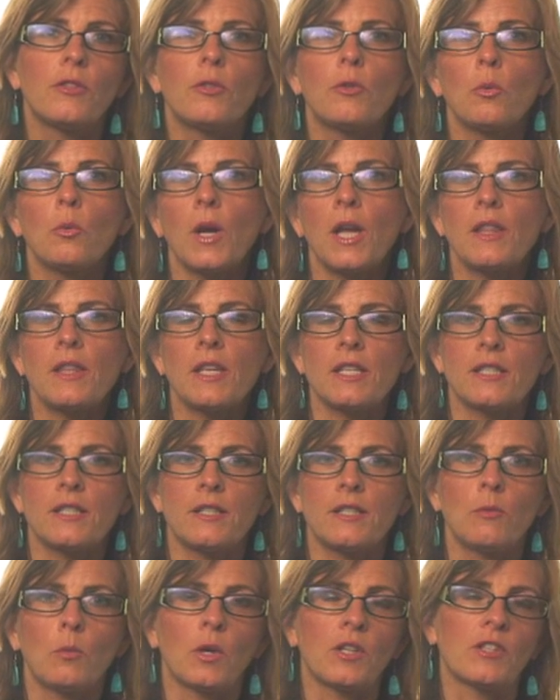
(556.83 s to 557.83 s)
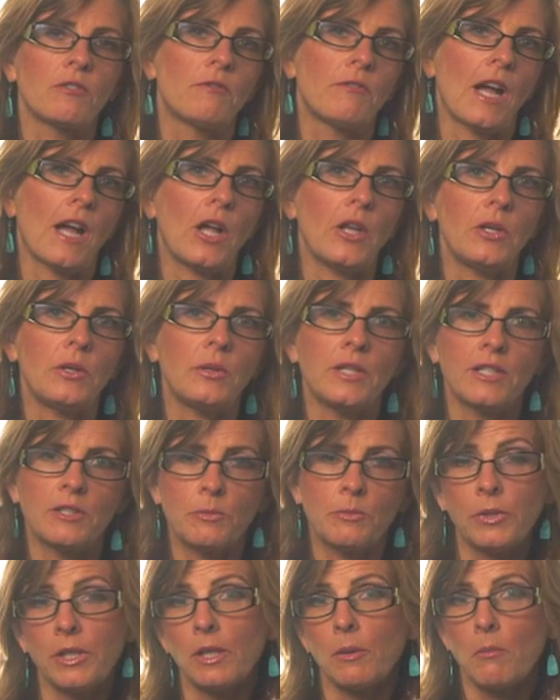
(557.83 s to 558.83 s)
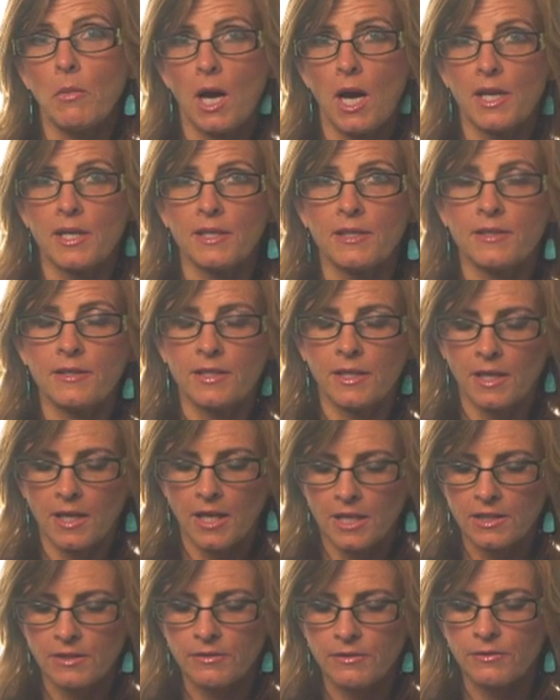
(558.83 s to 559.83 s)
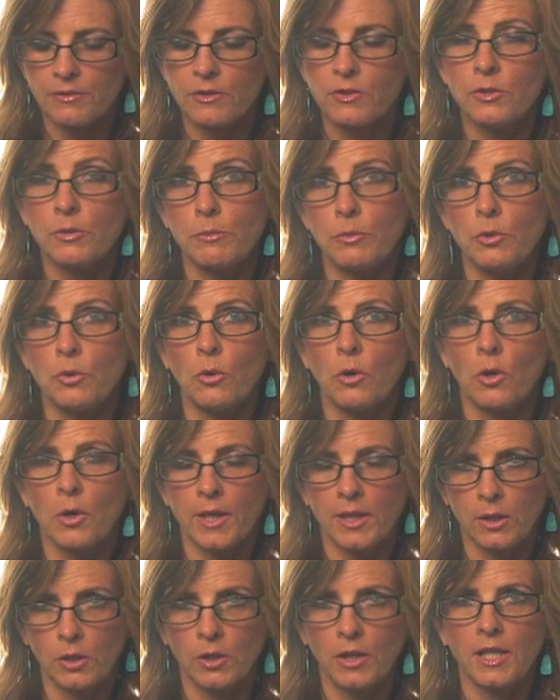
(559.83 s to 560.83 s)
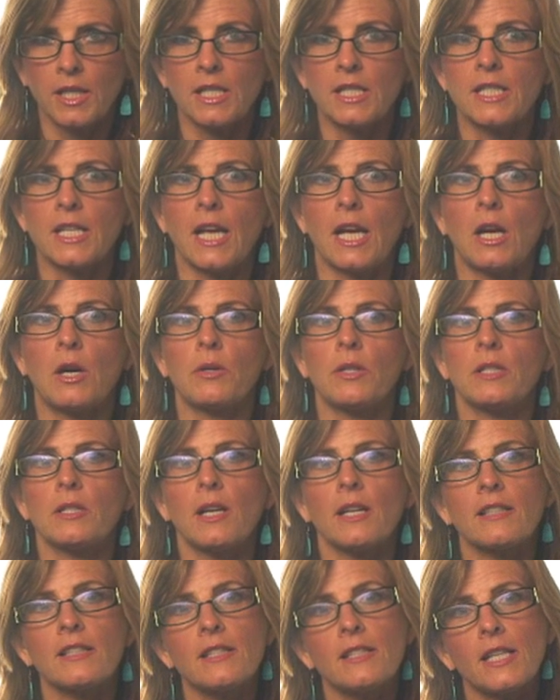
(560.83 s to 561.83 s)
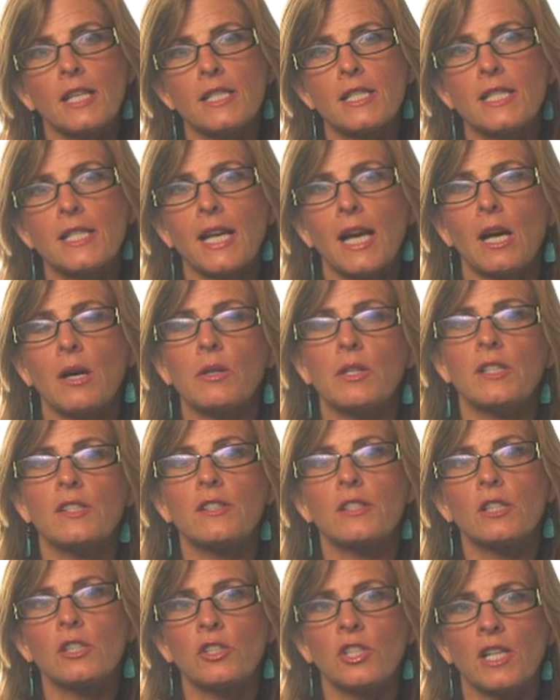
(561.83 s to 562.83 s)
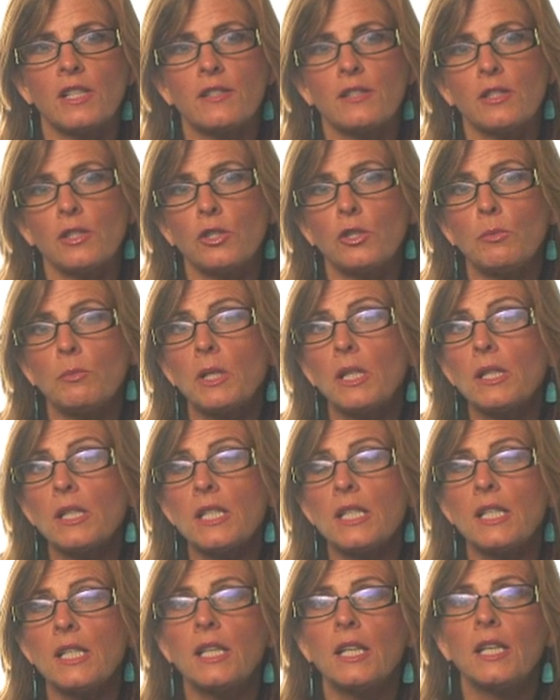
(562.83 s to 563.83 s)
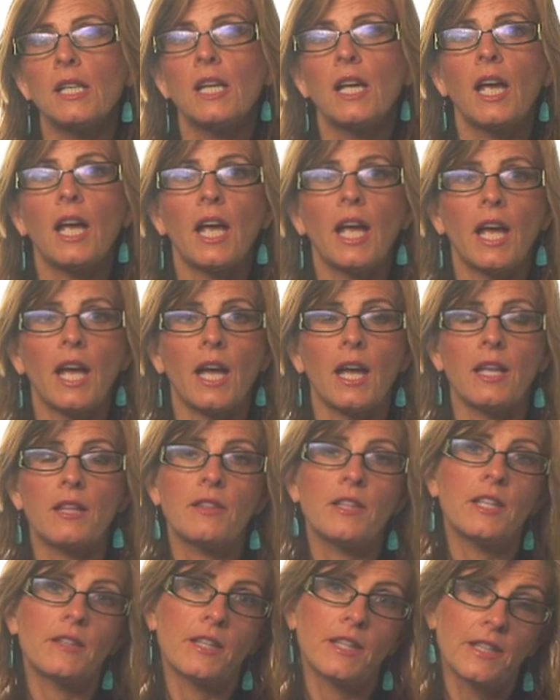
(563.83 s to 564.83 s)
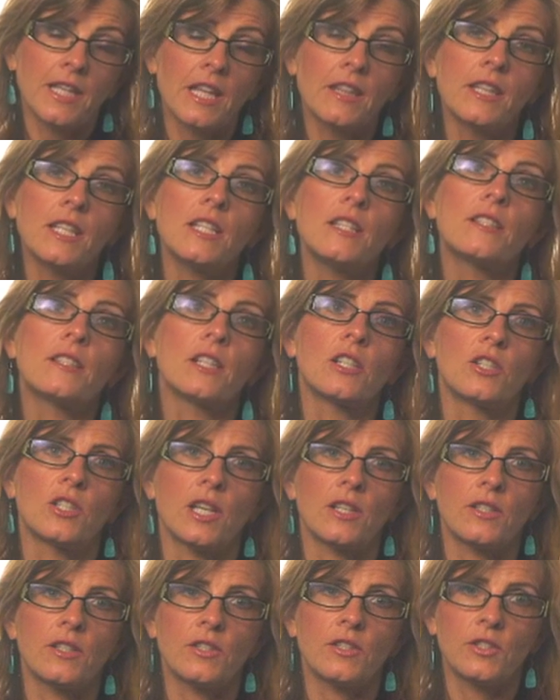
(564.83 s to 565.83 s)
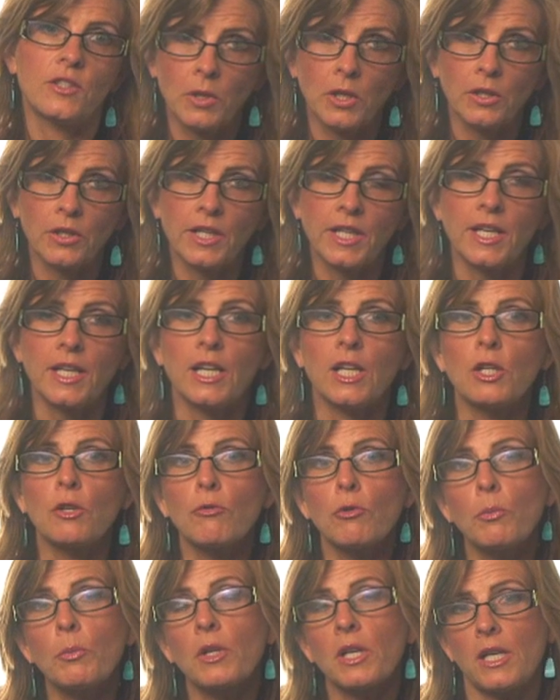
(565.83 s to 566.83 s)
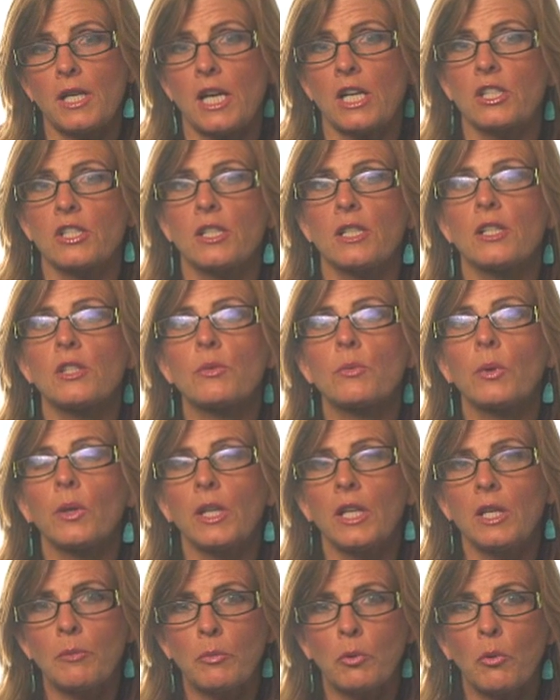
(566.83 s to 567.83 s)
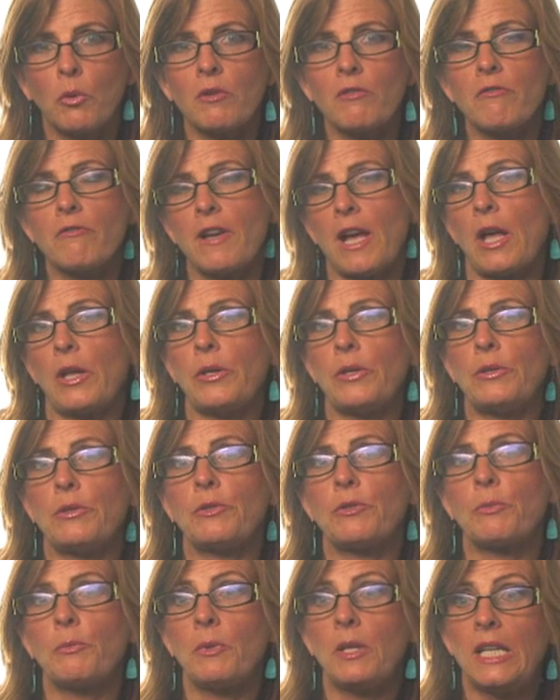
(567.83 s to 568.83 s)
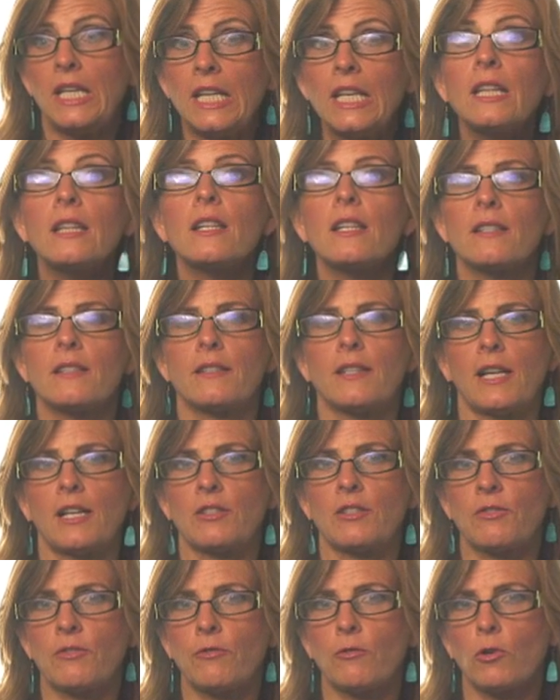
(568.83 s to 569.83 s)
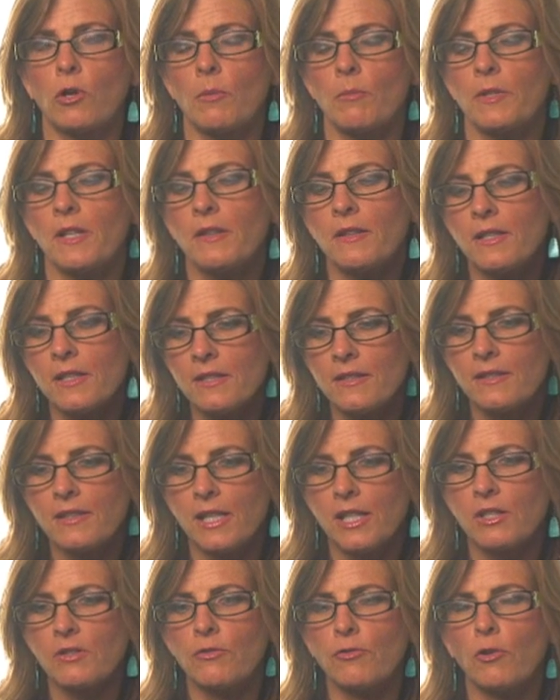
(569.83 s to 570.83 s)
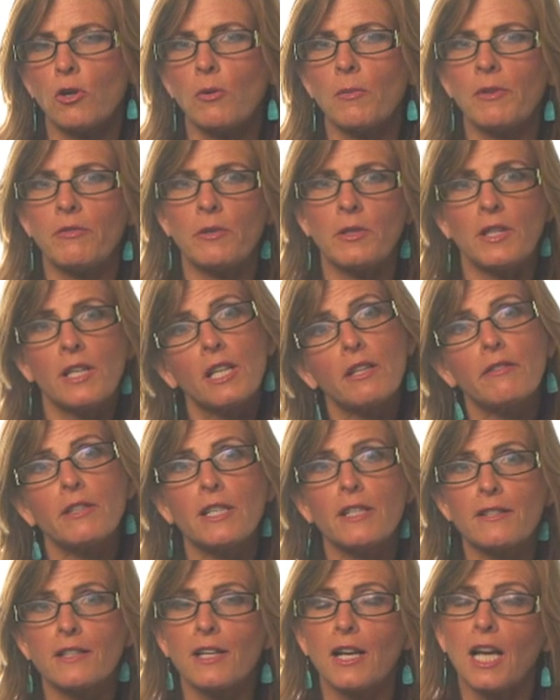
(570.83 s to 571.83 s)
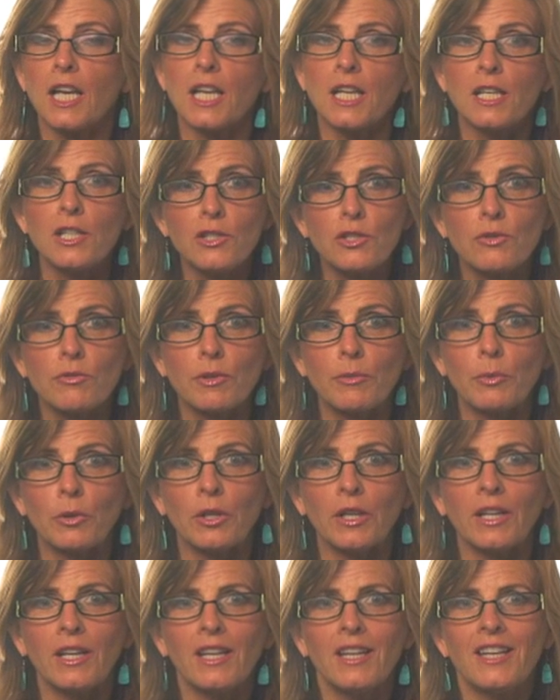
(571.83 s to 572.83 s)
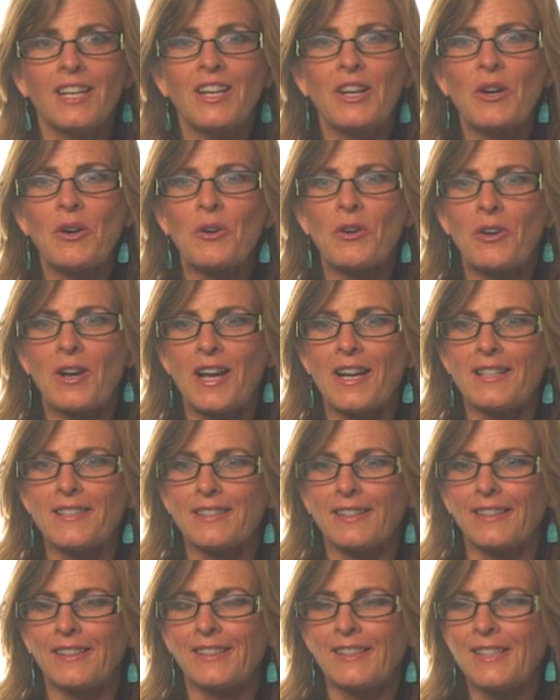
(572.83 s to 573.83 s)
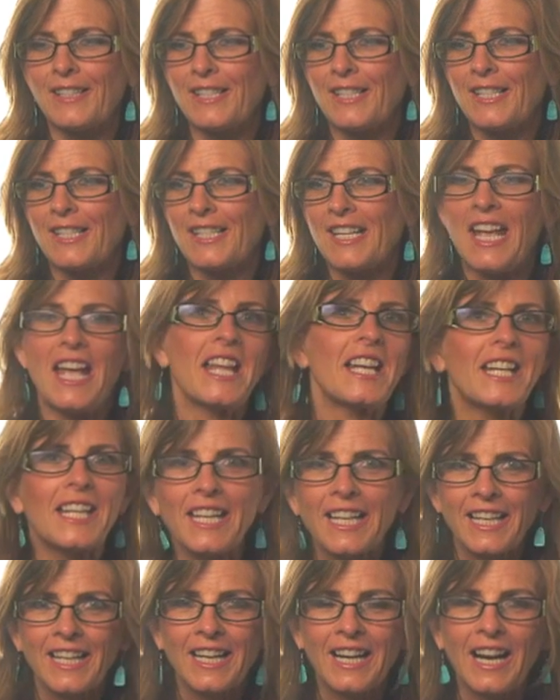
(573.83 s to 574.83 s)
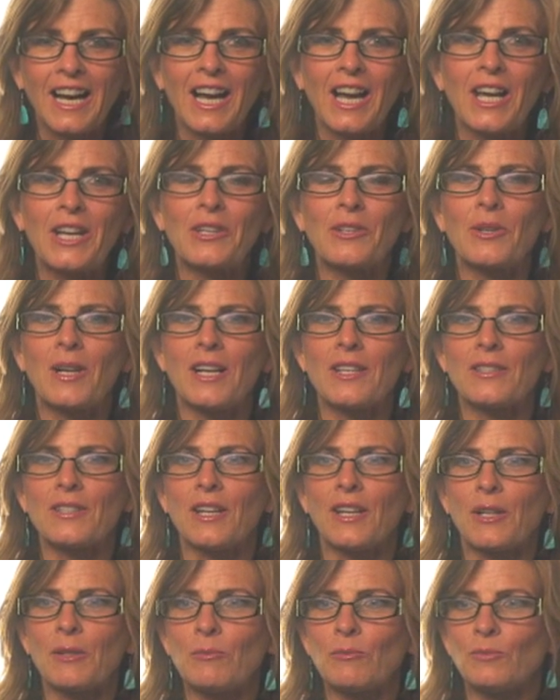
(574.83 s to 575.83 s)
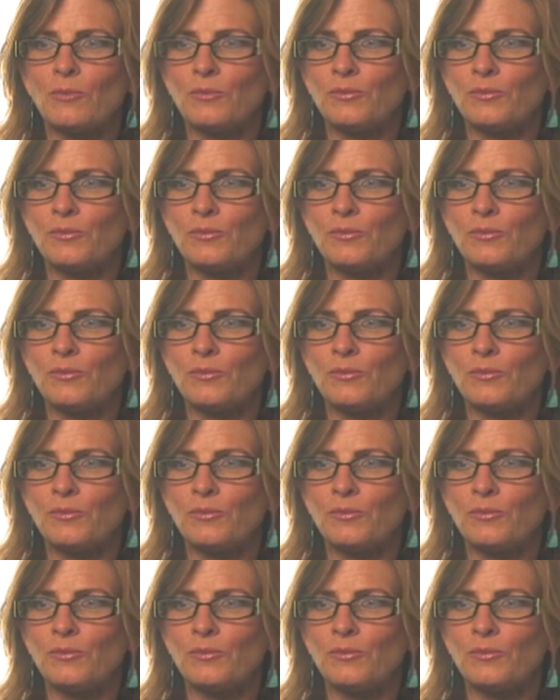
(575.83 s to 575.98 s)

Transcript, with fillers: the way that what's valued is being modest and kind of demure and looking down and not standing out and suggesting humility, uh, th that these suggest humility and group connection as really important values in this dance form. That this dance form, if you think of it as a kind of history book or as a etiquette guide or as a,